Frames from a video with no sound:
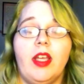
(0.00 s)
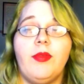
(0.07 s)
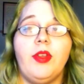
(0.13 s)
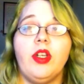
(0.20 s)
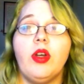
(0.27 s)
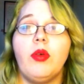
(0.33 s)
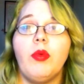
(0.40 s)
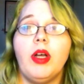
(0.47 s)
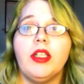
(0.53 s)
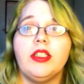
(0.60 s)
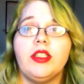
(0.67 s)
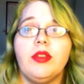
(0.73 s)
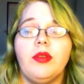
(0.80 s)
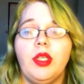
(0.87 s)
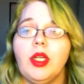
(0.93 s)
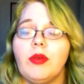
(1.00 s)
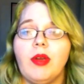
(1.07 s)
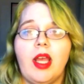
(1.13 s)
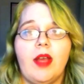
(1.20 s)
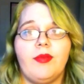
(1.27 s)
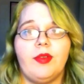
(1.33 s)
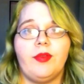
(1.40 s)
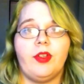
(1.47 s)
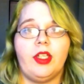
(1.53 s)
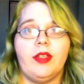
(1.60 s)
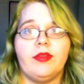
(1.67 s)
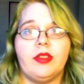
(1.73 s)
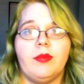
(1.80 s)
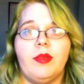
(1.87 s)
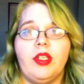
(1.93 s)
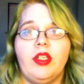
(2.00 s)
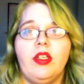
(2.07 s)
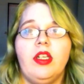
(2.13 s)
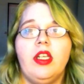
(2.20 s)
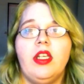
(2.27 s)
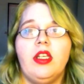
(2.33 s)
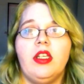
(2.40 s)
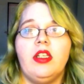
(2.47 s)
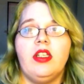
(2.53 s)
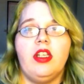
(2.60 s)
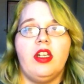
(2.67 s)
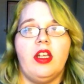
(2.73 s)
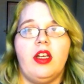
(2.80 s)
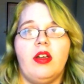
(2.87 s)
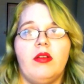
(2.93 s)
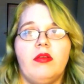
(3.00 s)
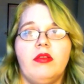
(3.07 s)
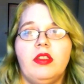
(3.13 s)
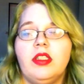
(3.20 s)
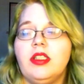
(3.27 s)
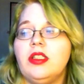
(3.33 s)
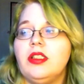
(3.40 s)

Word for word: If you don't want to, you don't have to forgive someone, you know.